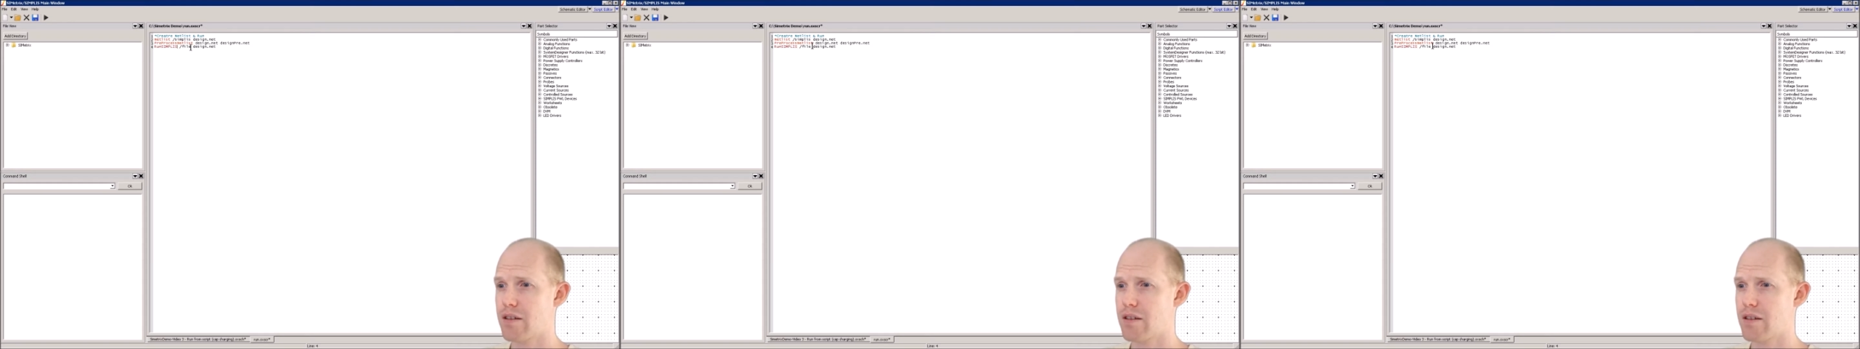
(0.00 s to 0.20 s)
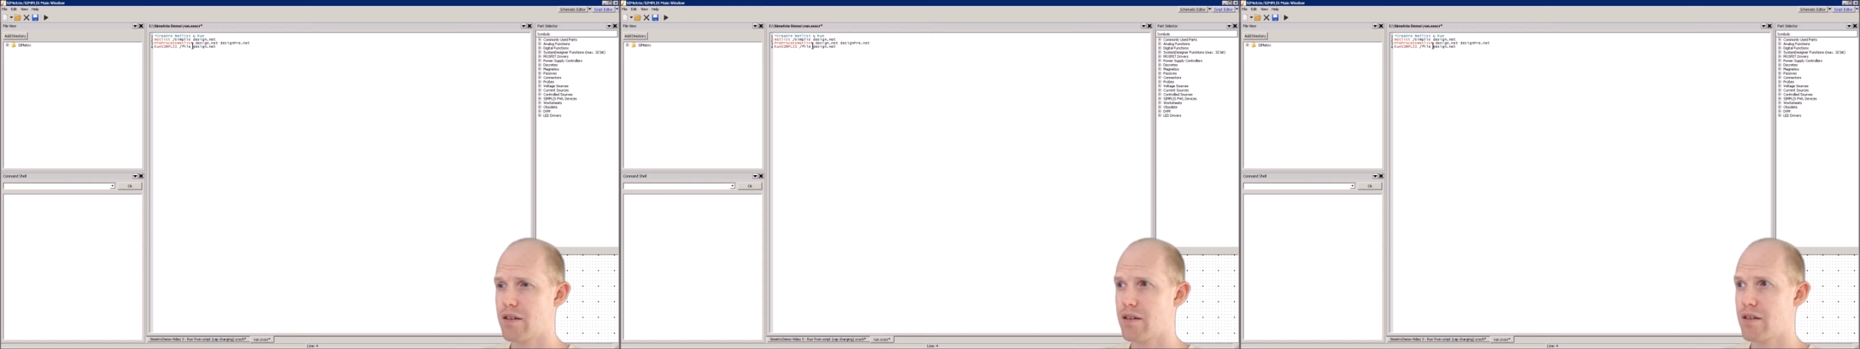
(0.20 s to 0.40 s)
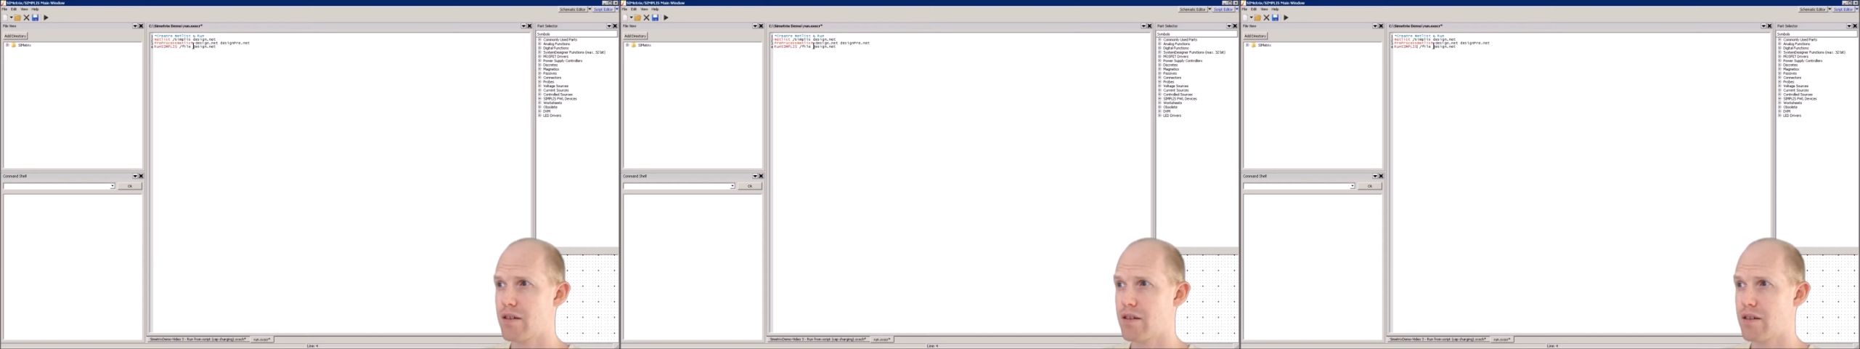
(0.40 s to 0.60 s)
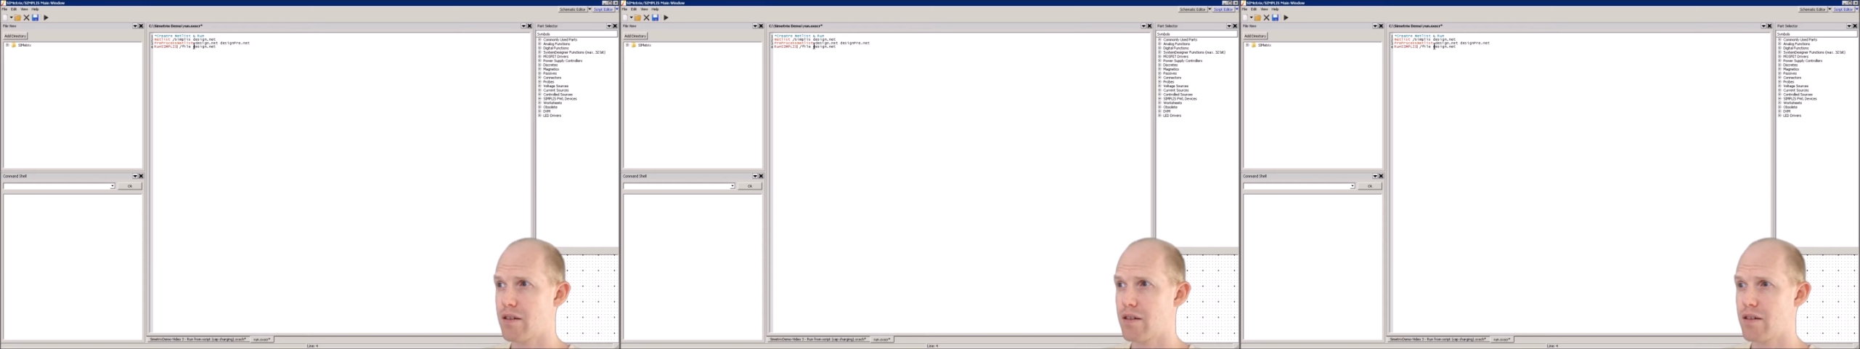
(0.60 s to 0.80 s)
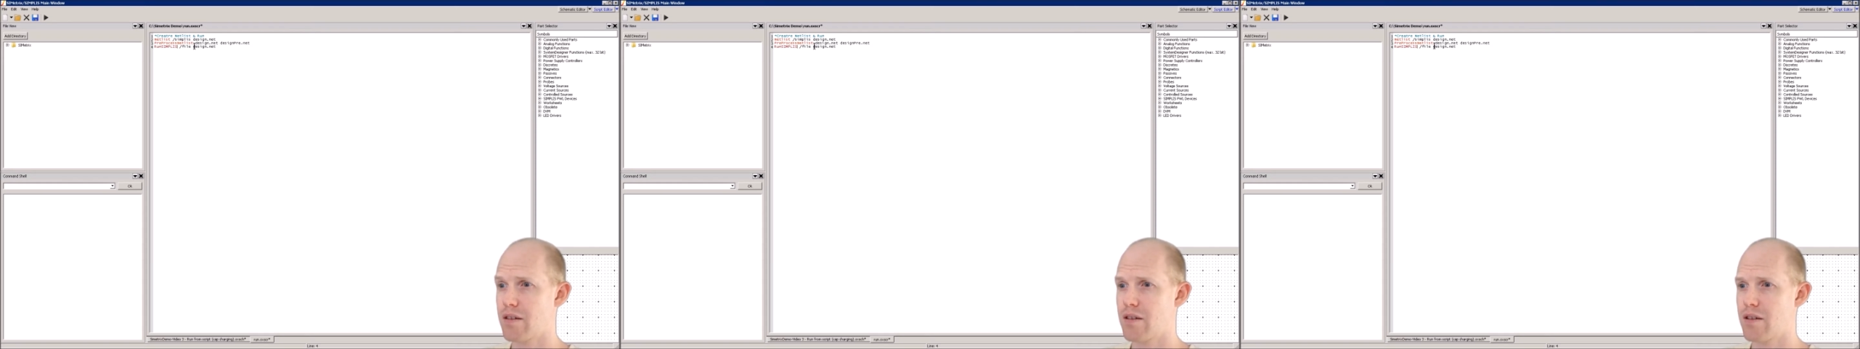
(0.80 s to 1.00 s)

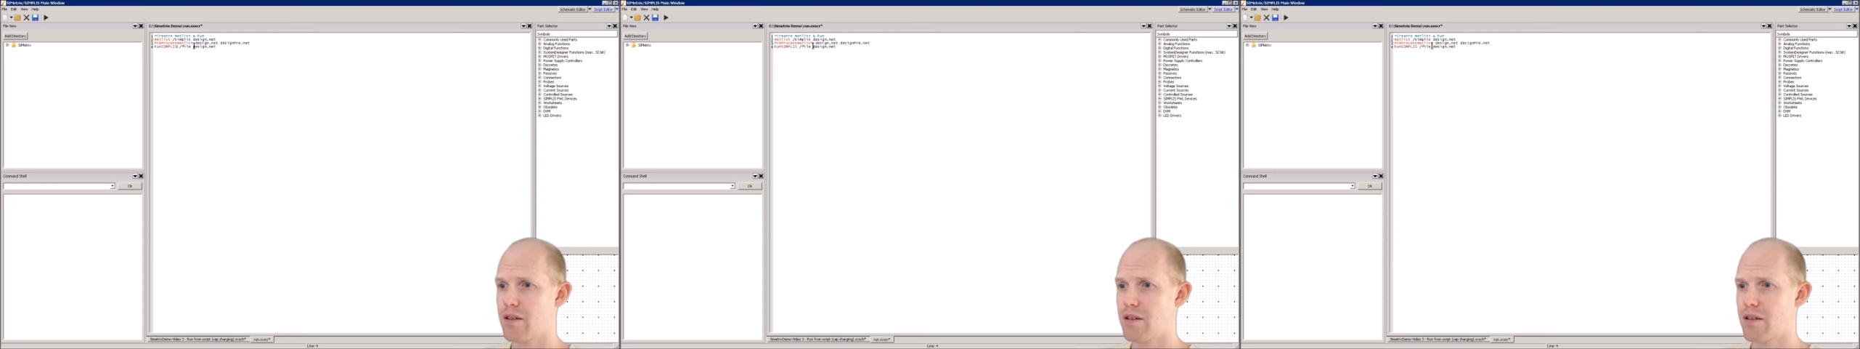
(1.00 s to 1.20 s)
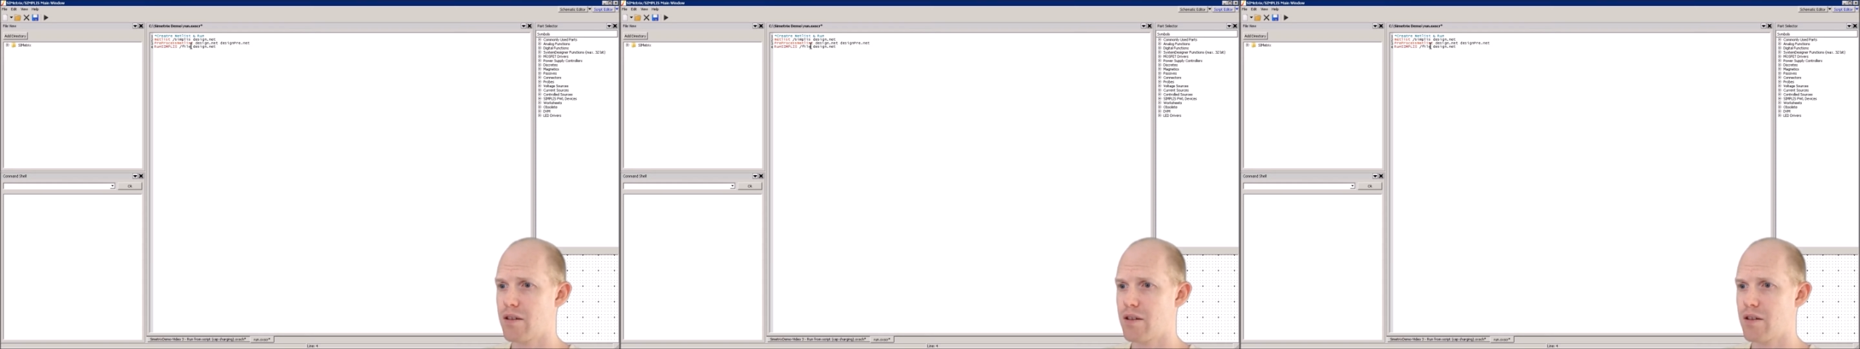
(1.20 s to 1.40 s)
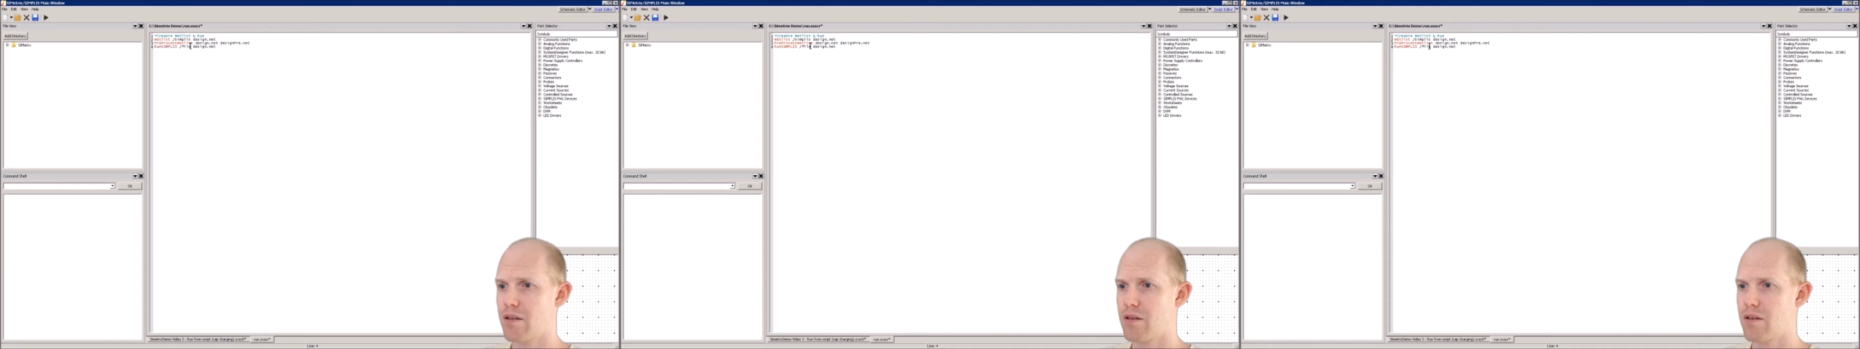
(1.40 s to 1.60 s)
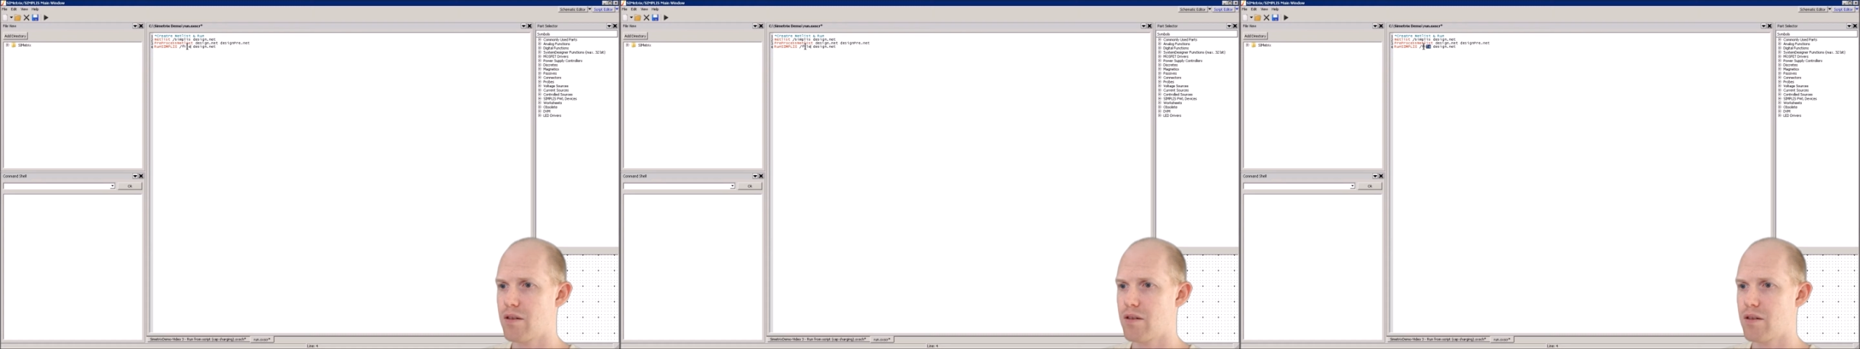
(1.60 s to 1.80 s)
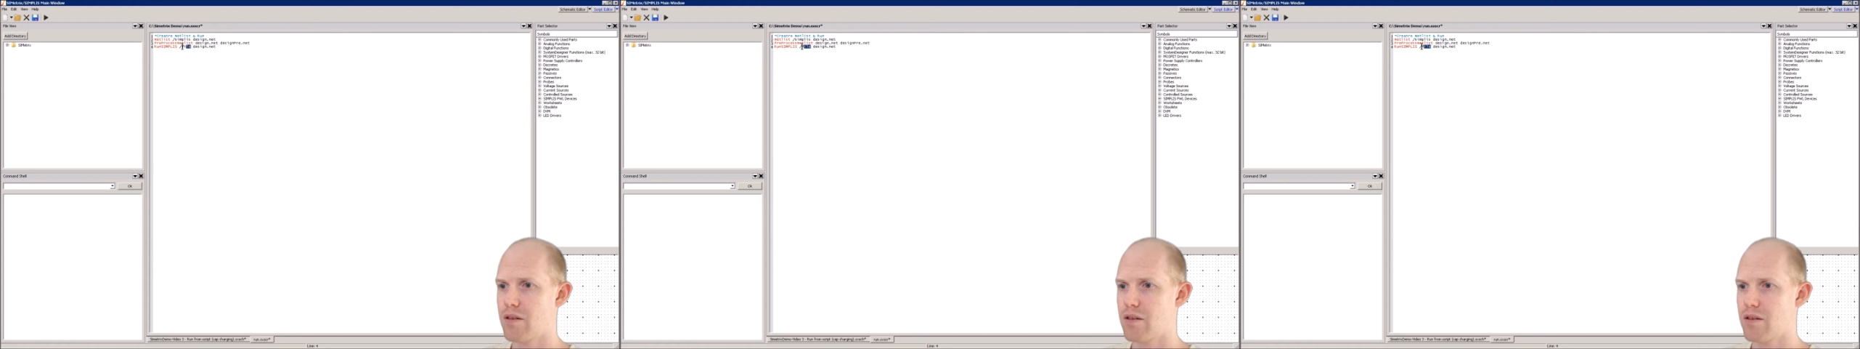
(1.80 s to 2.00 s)
Nothing is said.